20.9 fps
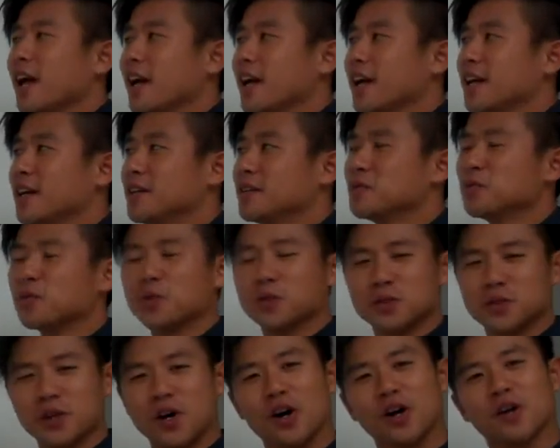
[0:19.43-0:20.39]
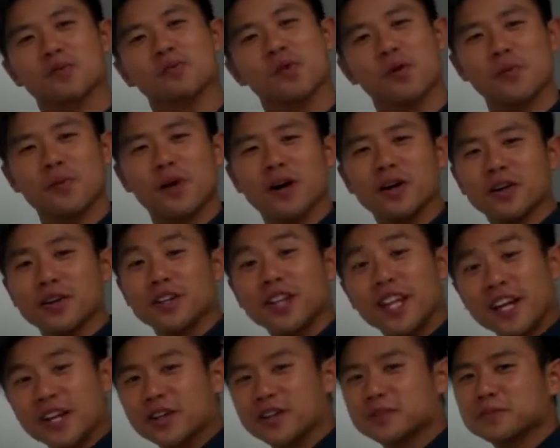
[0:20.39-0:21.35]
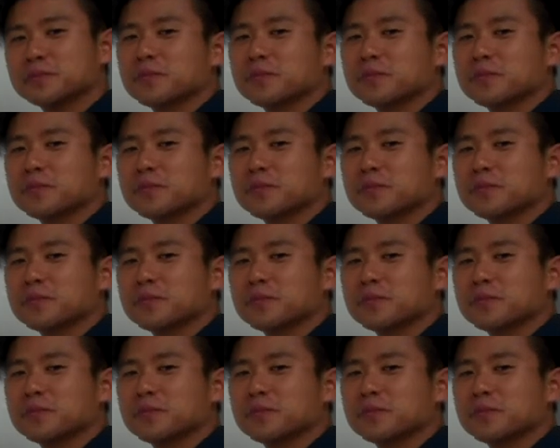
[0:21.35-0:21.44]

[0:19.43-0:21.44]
and we'll talk more about her later.